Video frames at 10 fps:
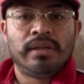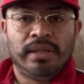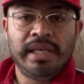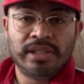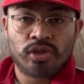
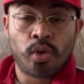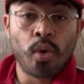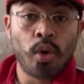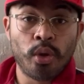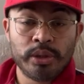these
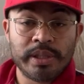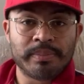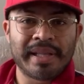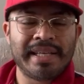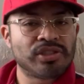tools in
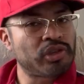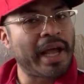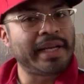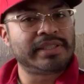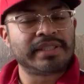place,
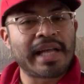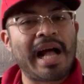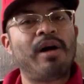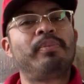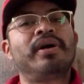strategies that
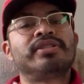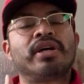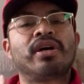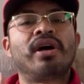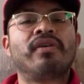help us
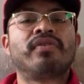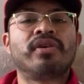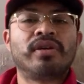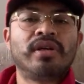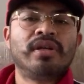
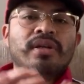uncover